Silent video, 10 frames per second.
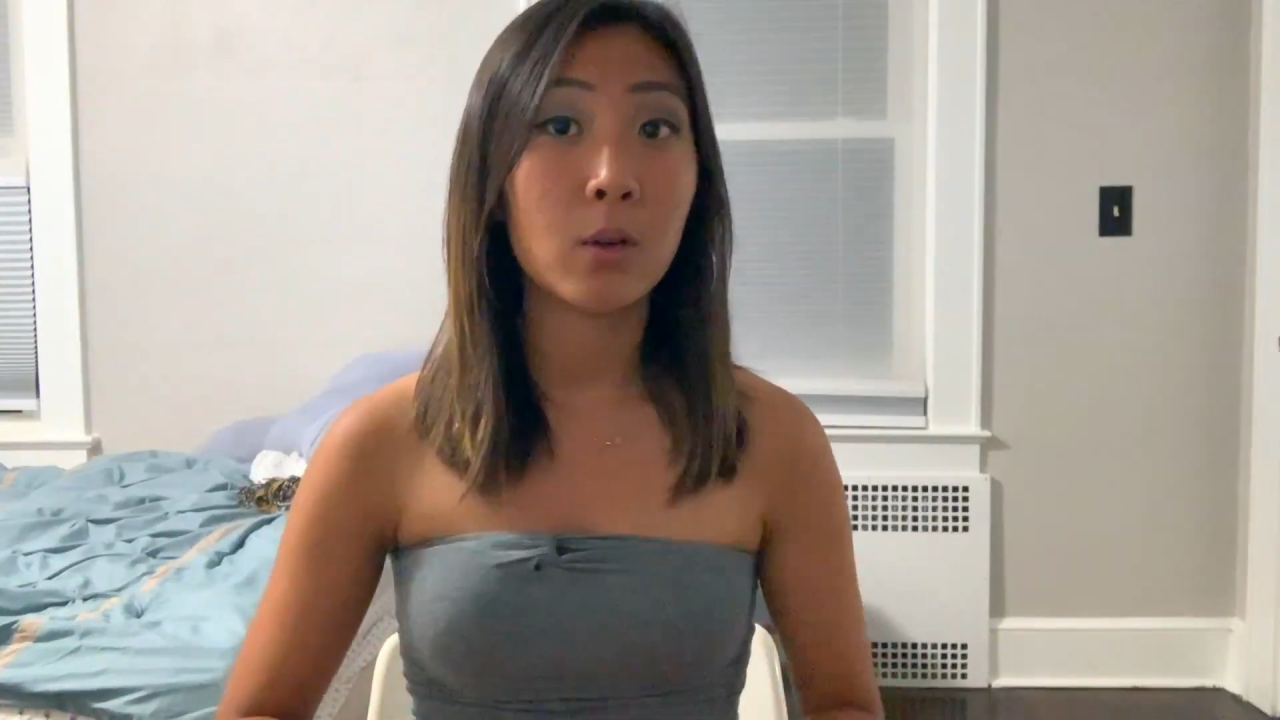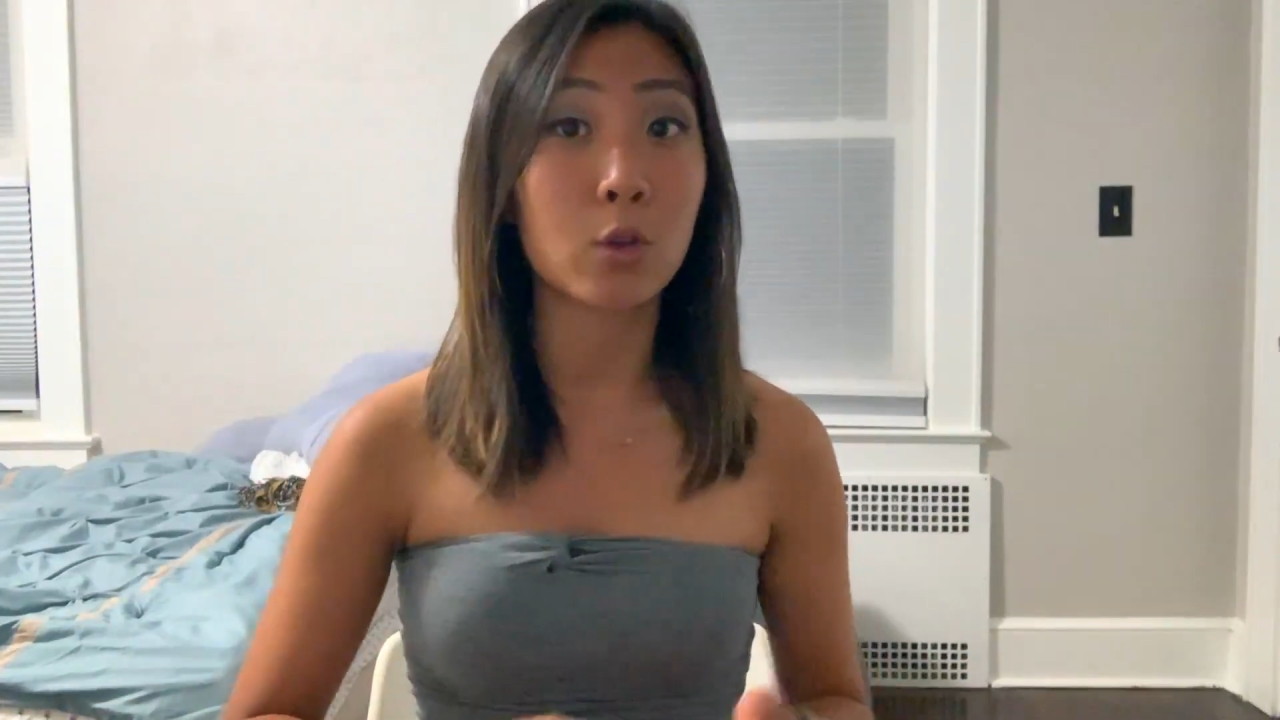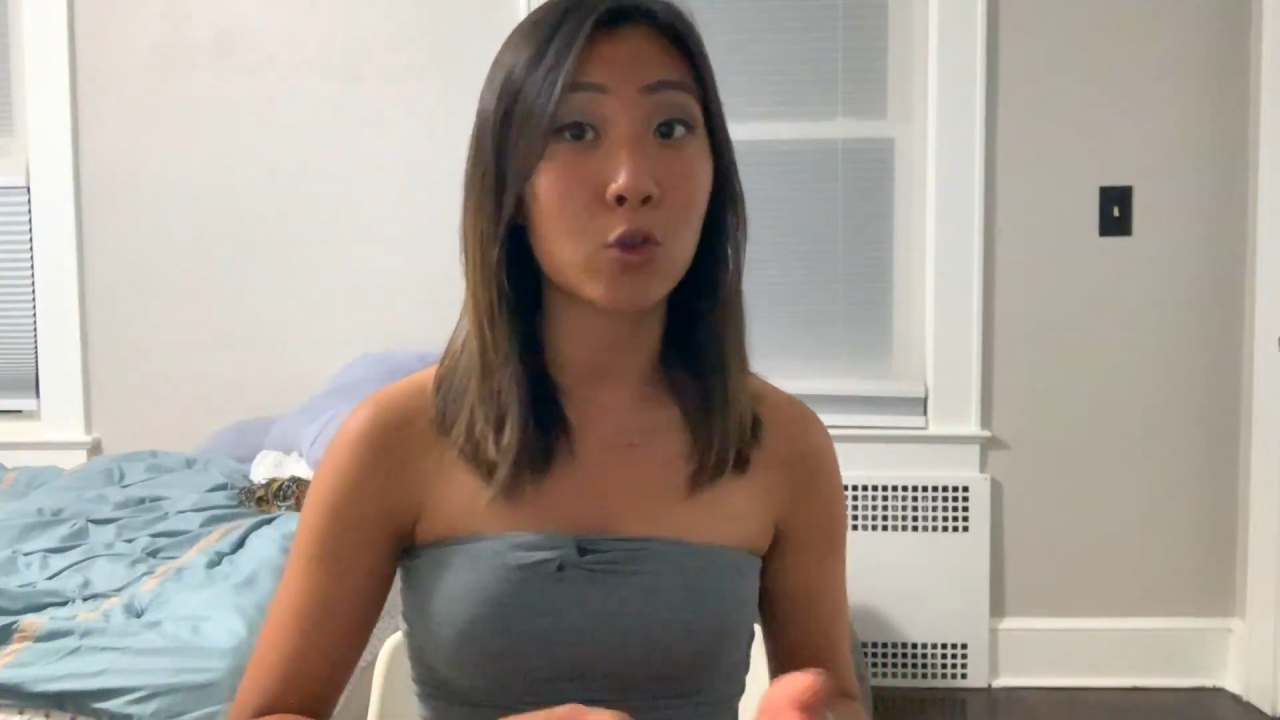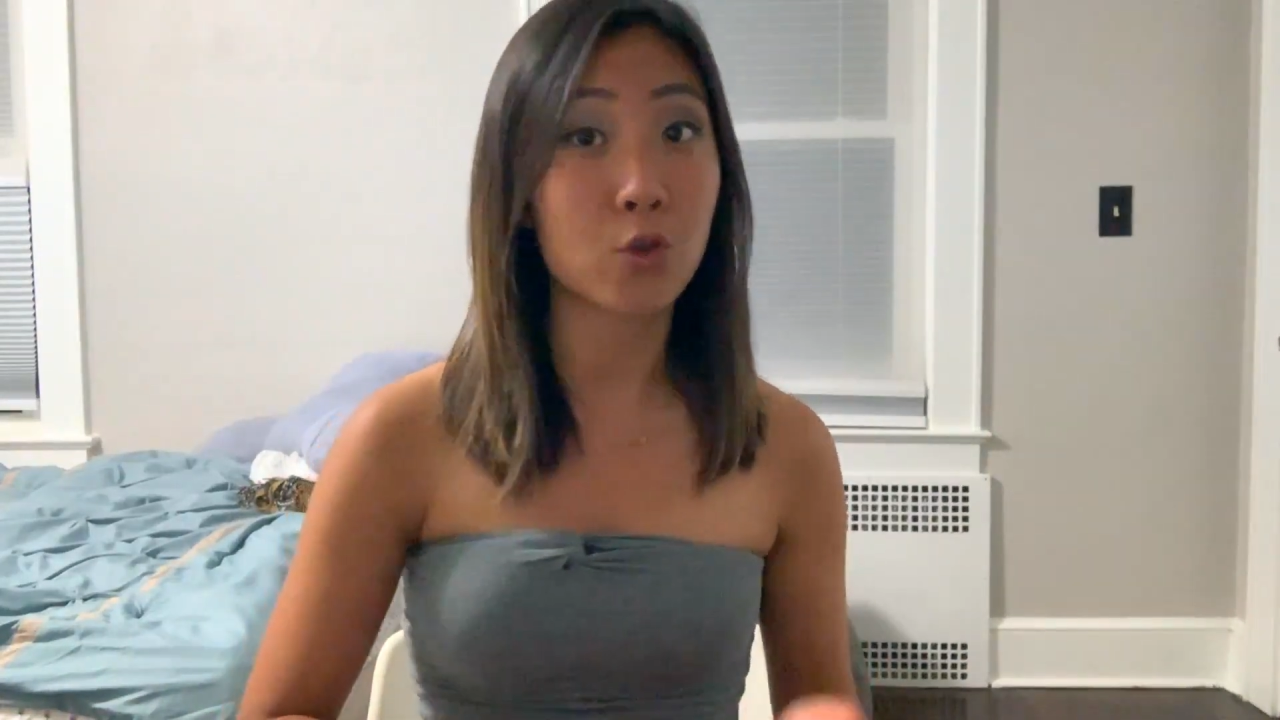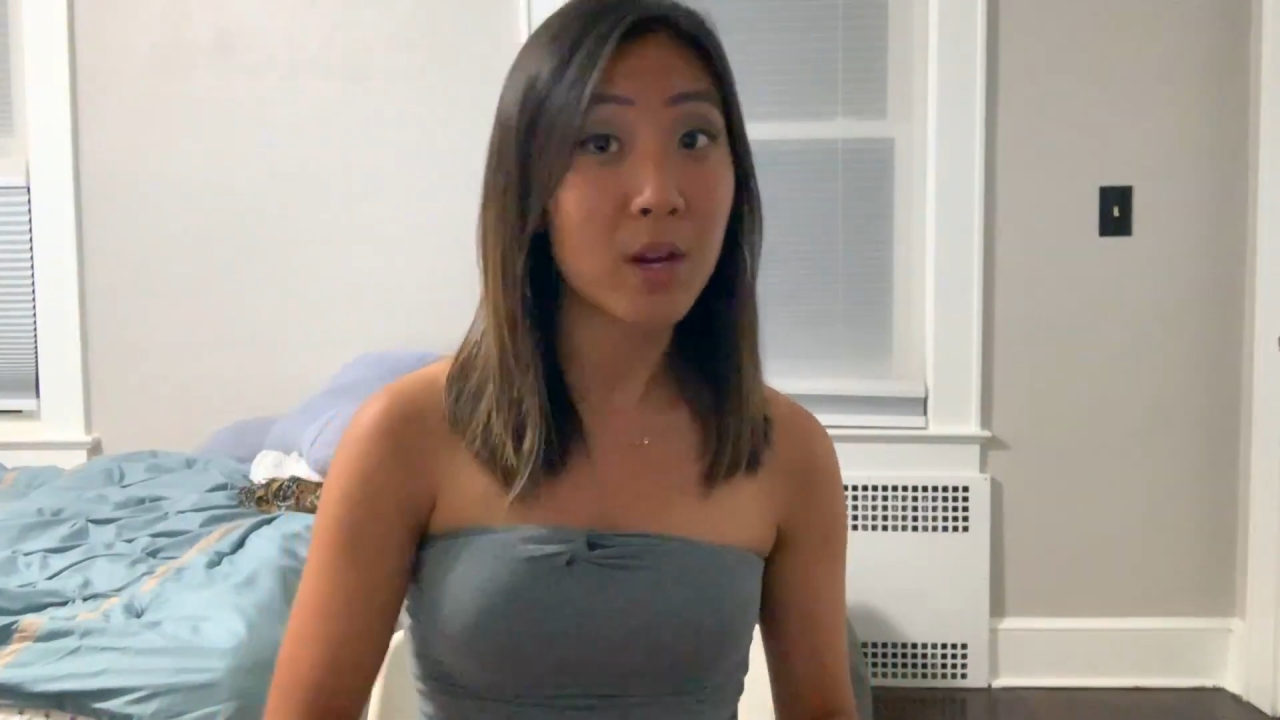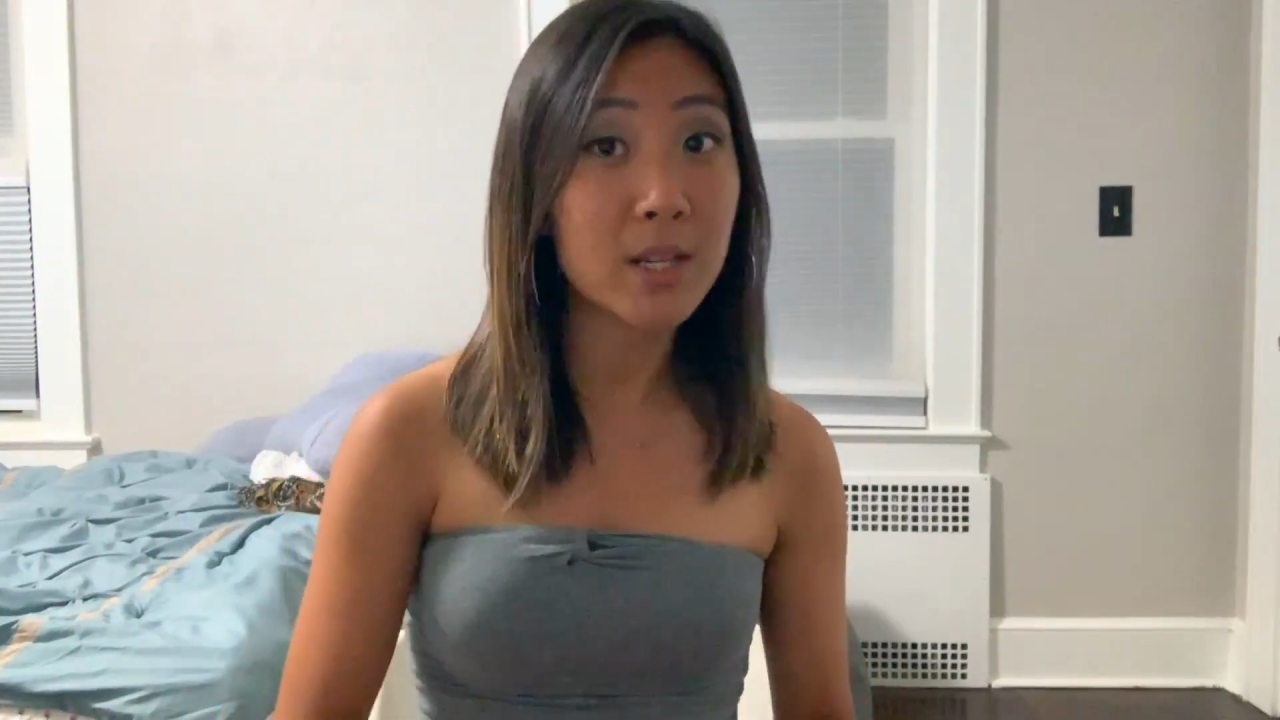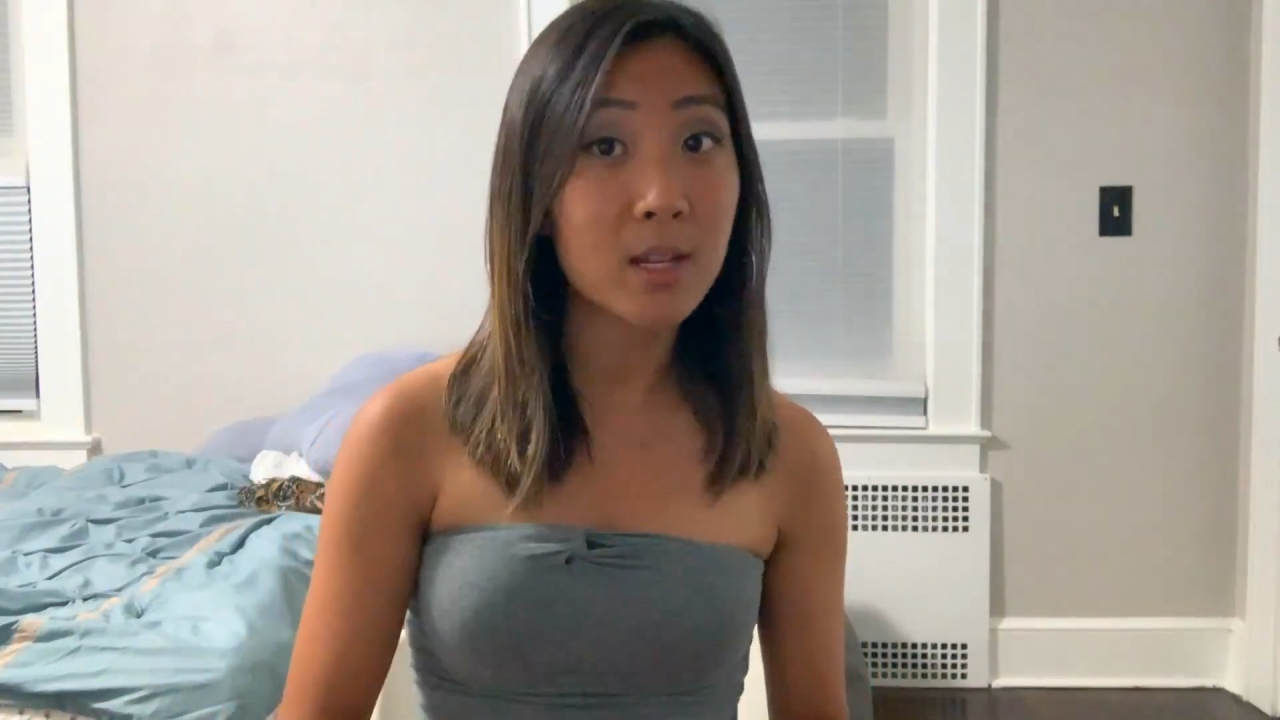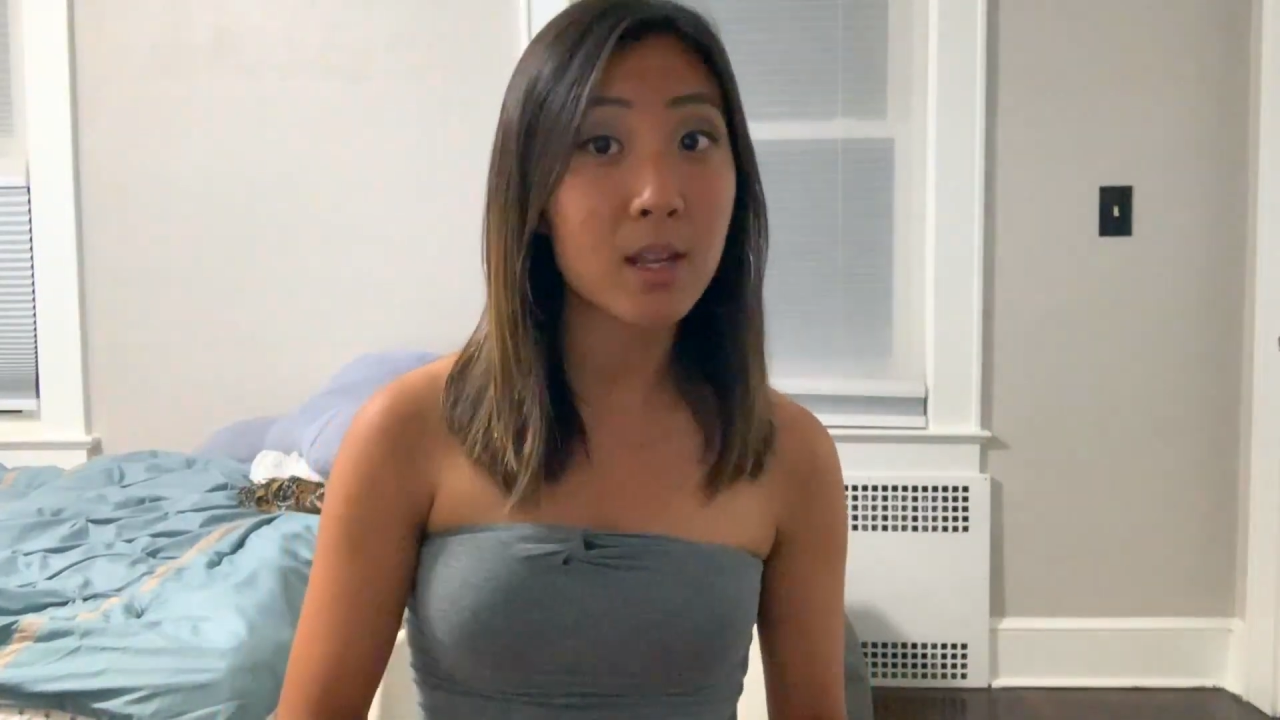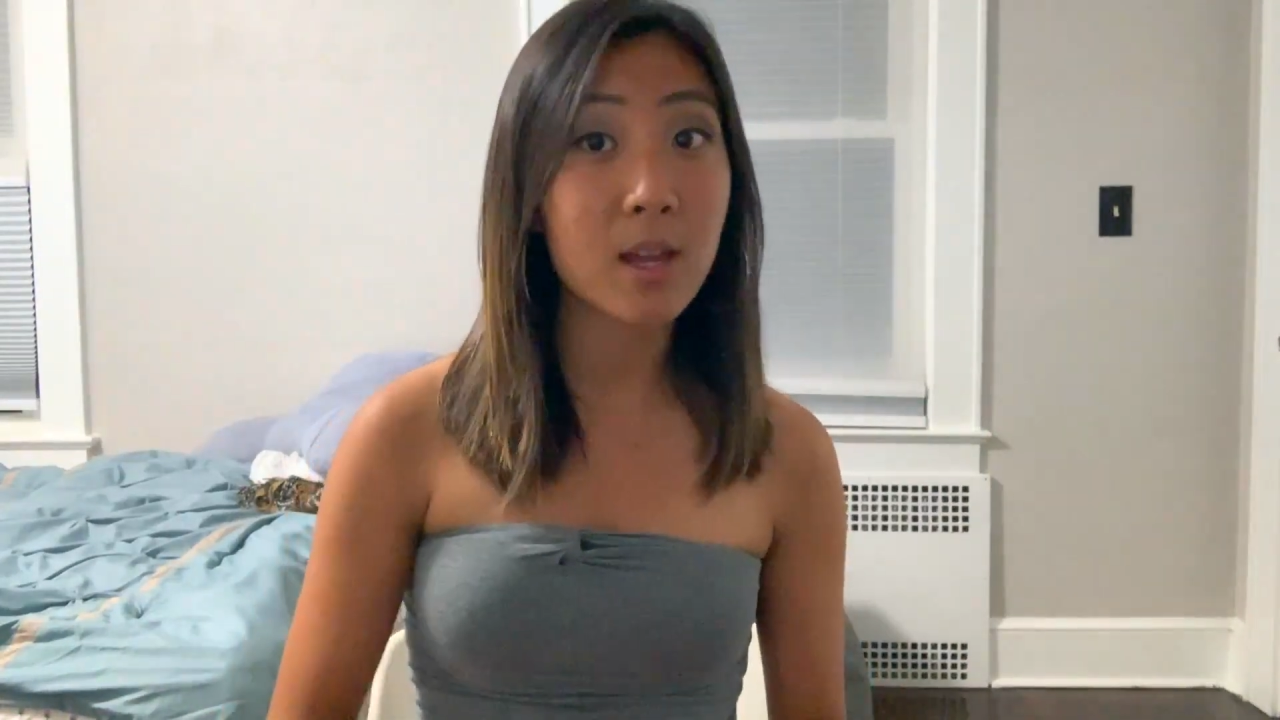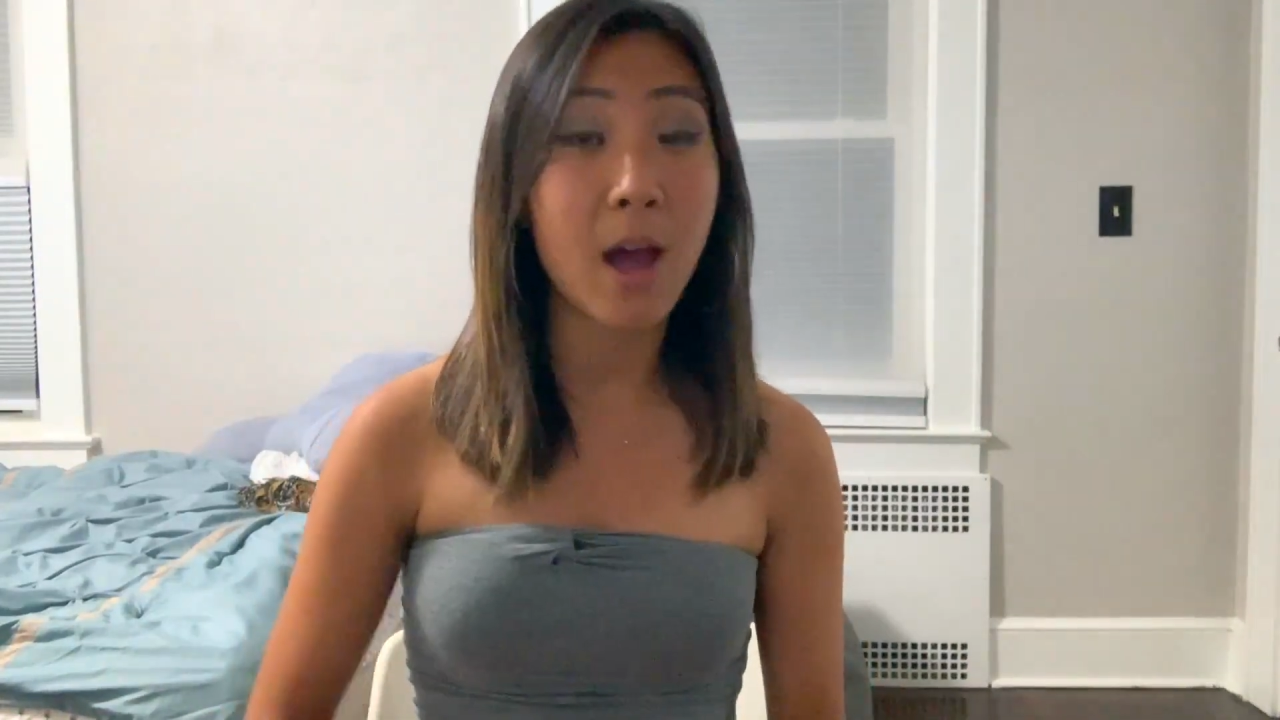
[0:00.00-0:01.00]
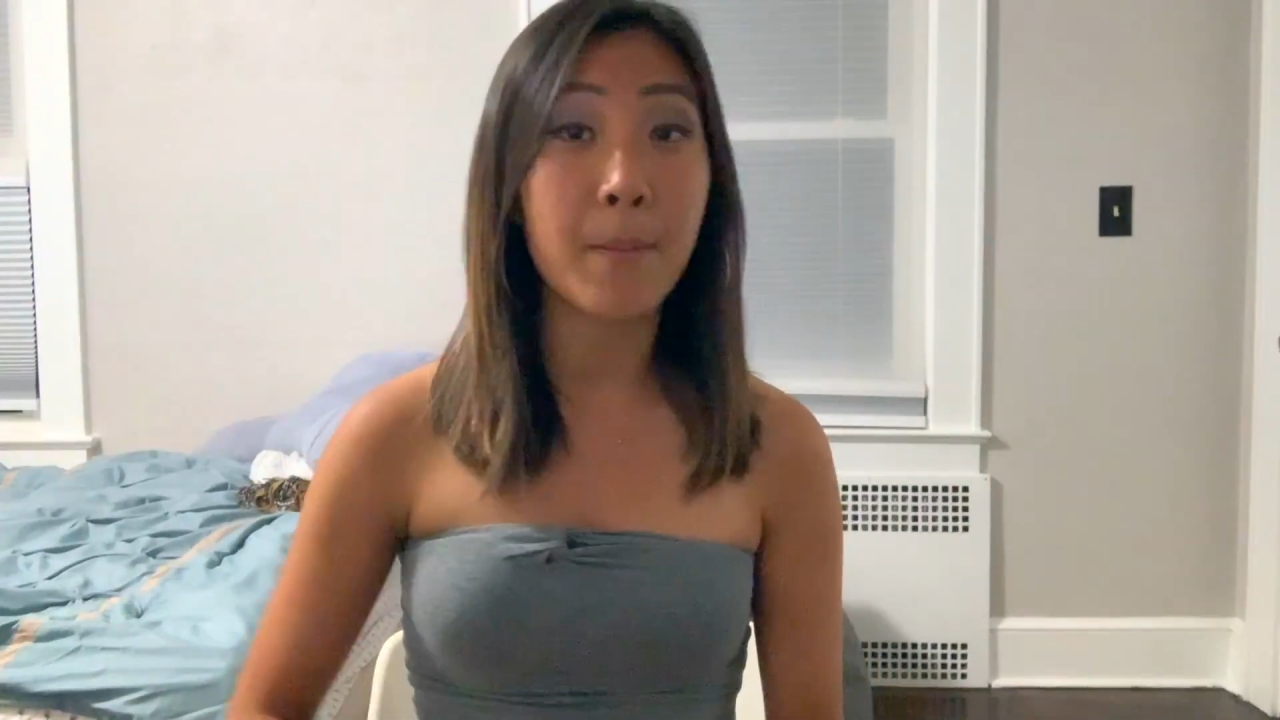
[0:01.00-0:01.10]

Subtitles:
or train ticket,